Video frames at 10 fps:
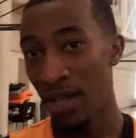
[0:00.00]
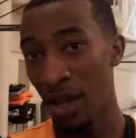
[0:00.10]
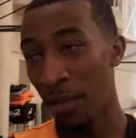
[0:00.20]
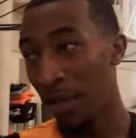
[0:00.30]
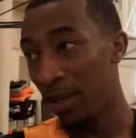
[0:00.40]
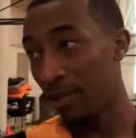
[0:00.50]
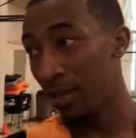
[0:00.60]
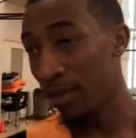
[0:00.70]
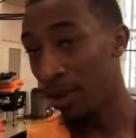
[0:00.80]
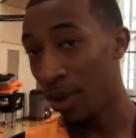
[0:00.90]
So I mean,
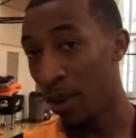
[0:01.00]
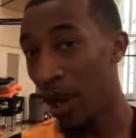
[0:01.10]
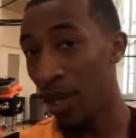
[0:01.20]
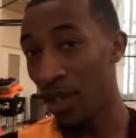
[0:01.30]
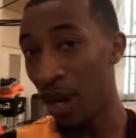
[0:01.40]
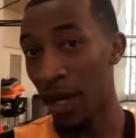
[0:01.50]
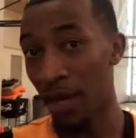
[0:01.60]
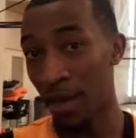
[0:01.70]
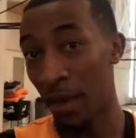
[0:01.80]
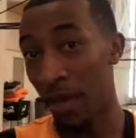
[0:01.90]
why not try it
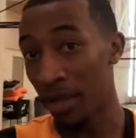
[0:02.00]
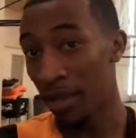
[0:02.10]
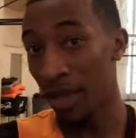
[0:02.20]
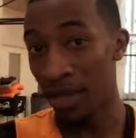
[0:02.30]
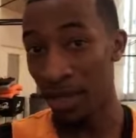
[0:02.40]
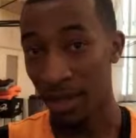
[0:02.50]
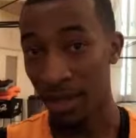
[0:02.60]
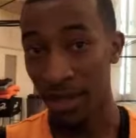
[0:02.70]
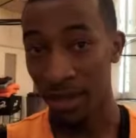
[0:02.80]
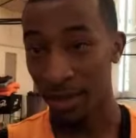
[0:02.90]
on somebody else instead of just
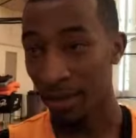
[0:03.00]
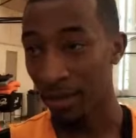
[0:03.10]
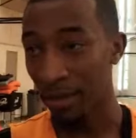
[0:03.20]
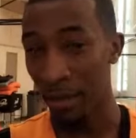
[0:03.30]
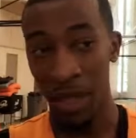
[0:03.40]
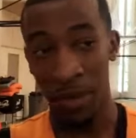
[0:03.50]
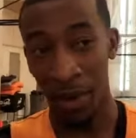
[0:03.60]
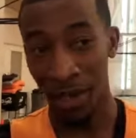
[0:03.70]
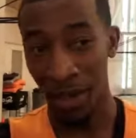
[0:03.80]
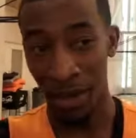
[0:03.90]
beating up
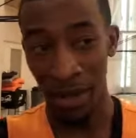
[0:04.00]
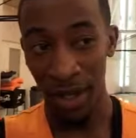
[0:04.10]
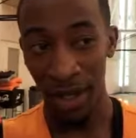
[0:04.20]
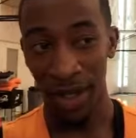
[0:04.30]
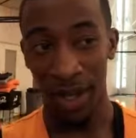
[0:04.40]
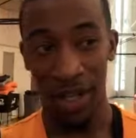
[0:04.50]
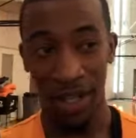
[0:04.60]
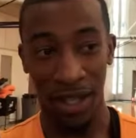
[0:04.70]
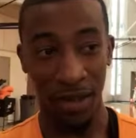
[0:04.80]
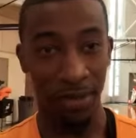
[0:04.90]
on each other all
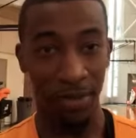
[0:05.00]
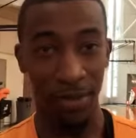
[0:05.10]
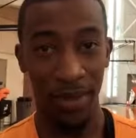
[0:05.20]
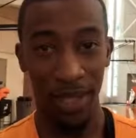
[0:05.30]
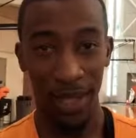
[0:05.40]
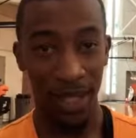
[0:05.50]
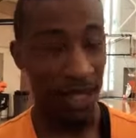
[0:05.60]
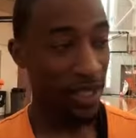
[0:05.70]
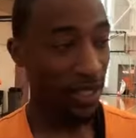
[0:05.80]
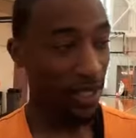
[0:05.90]
the
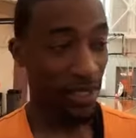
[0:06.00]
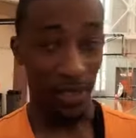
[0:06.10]
time?